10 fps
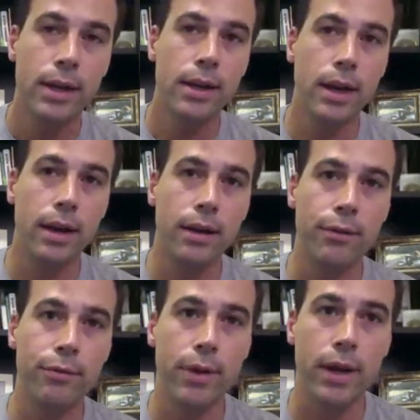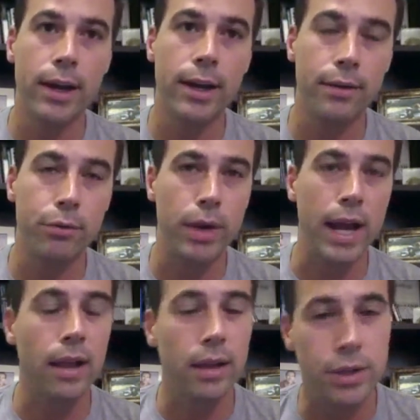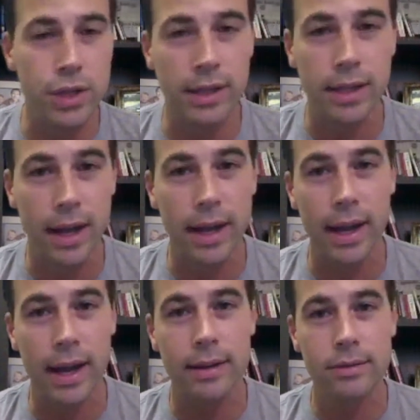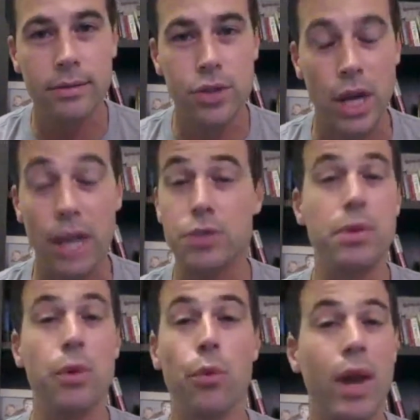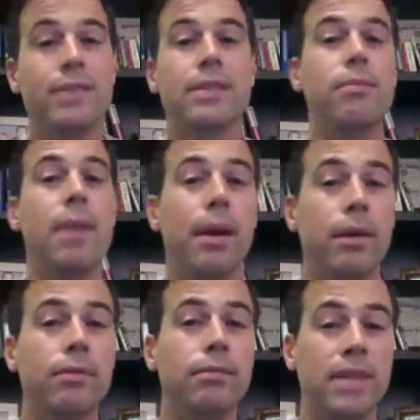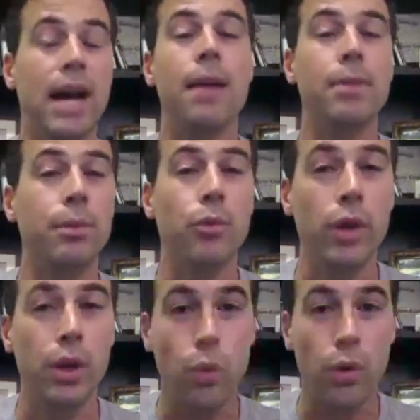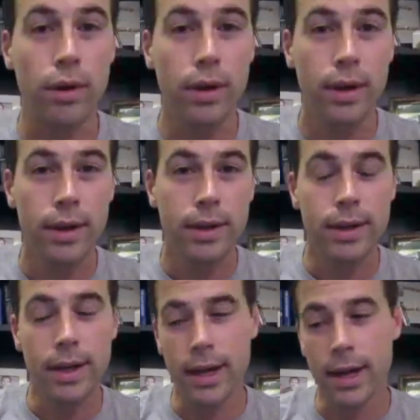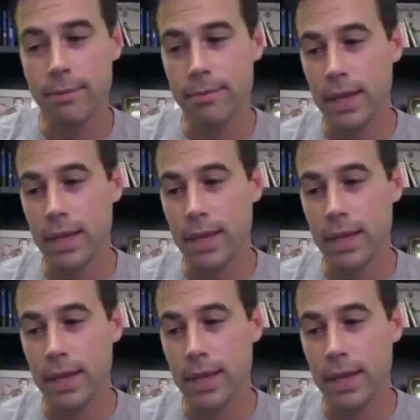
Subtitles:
a reality check that I got changed the rest of my time in the Marine Corps.